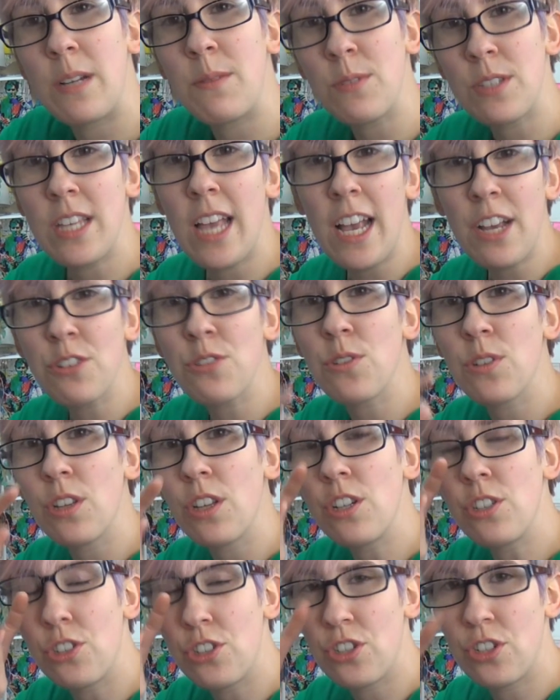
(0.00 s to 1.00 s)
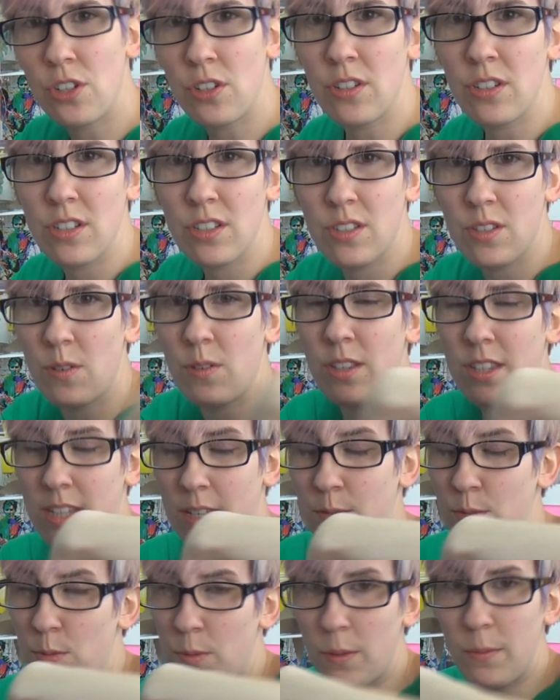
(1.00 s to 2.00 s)
and it was an extra large shirt so the
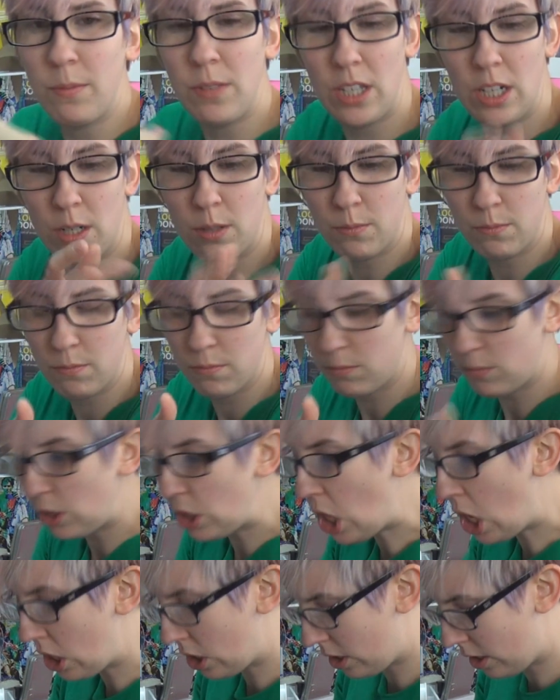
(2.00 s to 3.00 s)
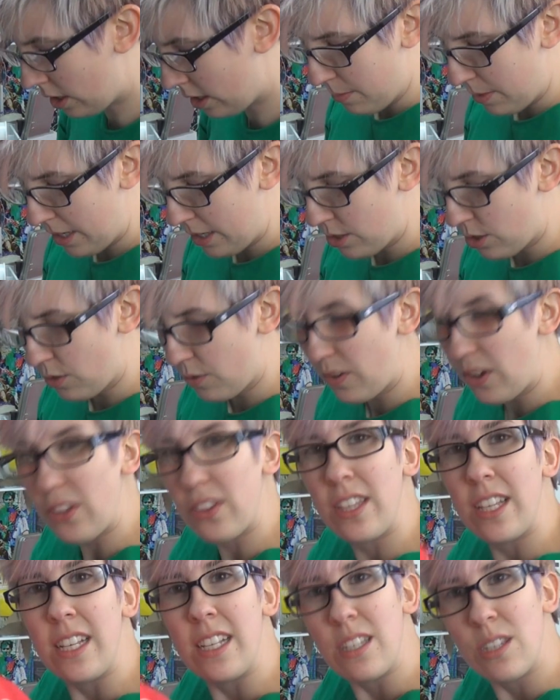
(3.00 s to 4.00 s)
sleeves were, you know, longer. But I also
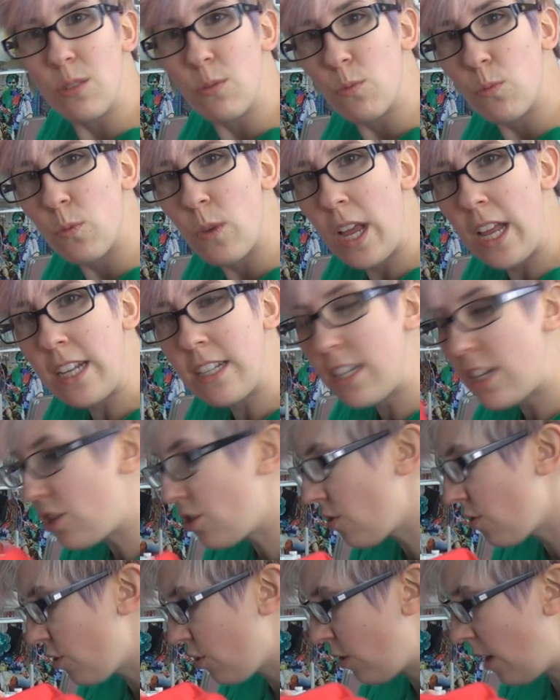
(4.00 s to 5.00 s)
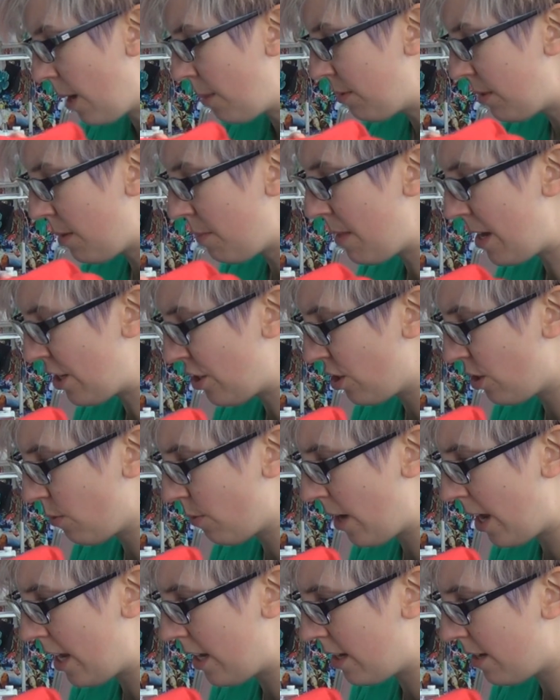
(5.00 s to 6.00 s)
found these red t-shirt scraps that match the
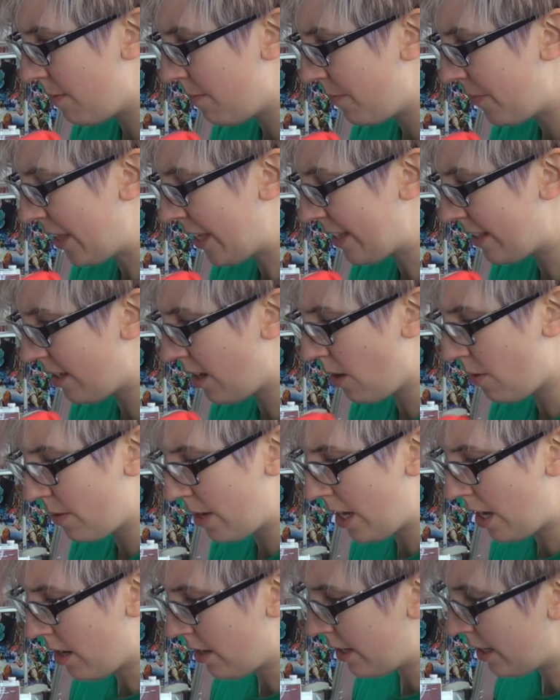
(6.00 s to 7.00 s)
red that's already